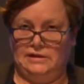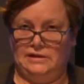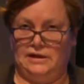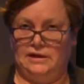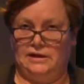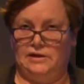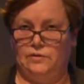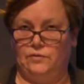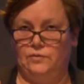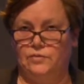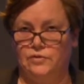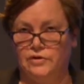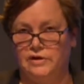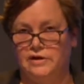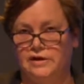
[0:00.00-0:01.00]
uh,
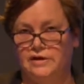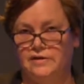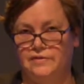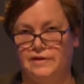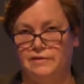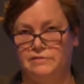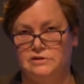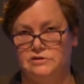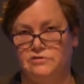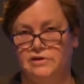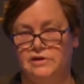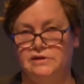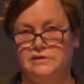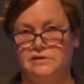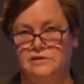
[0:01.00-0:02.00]
work that was
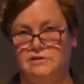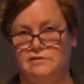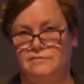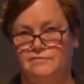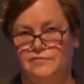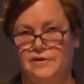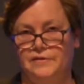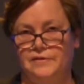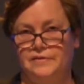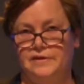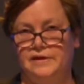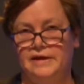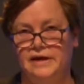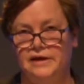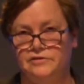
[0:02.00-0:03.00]
trying to confront
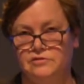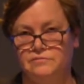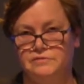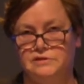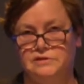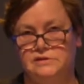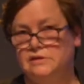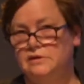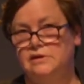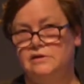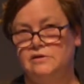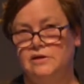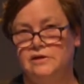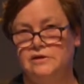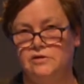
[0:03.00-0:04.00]
the
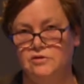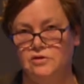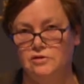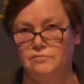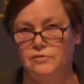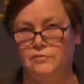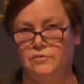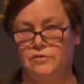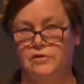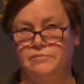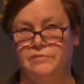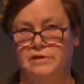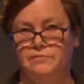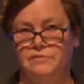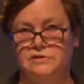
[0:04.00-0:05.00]
Anthropocene and global
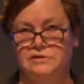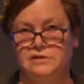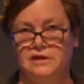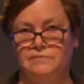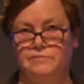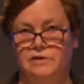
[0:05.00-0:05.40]
warming per se,